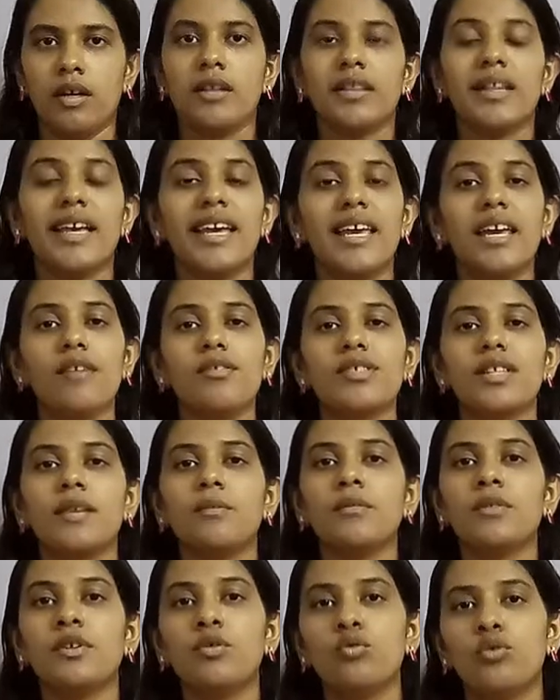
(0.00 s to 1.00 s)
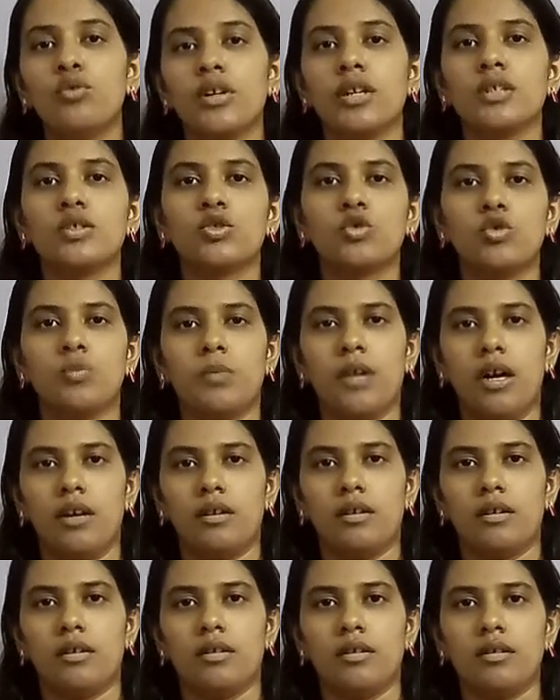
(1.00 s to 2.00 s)
They give some nutrients to plant.
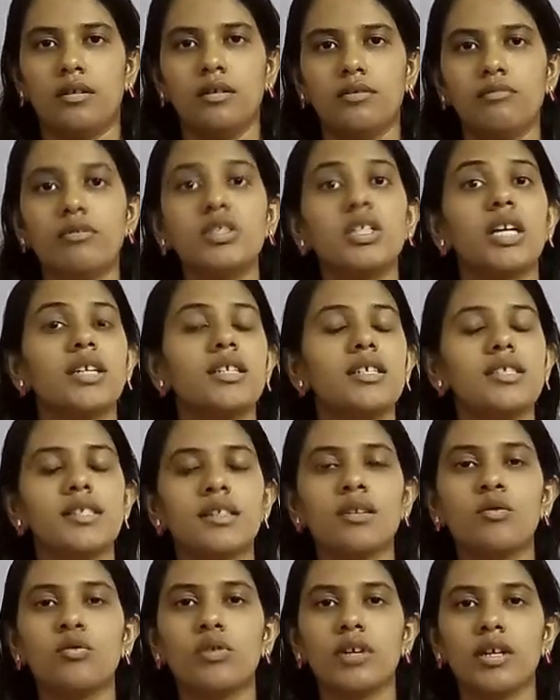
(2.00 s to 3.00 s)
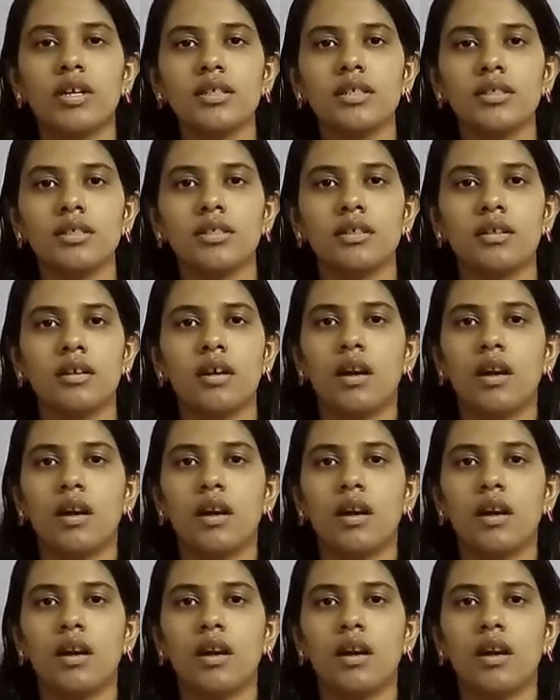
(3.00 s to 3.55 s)
Which are these nutrients?